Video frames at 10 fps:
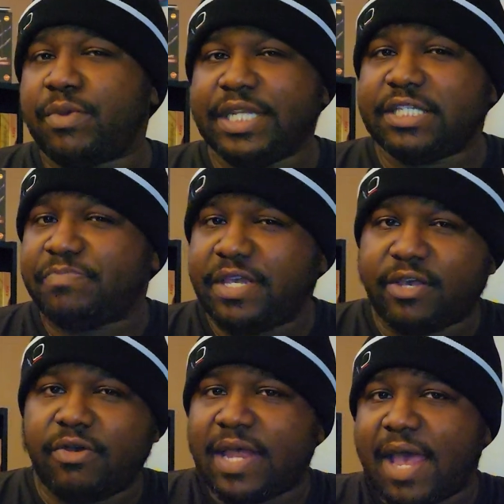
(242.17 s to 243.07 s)
really speak
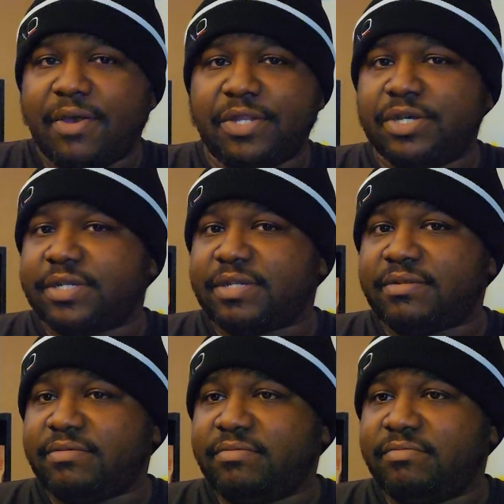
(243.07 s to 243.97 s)
on how it looked
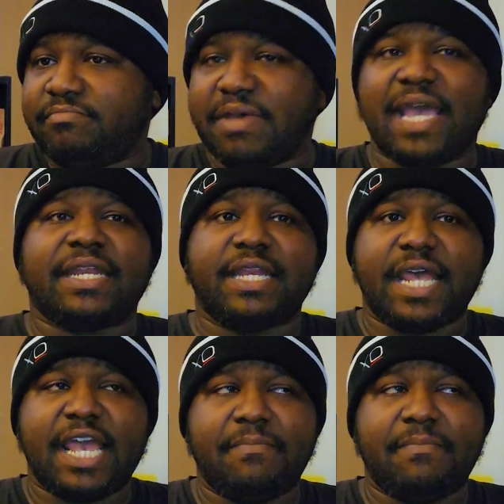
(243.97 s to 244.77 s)
back in the day,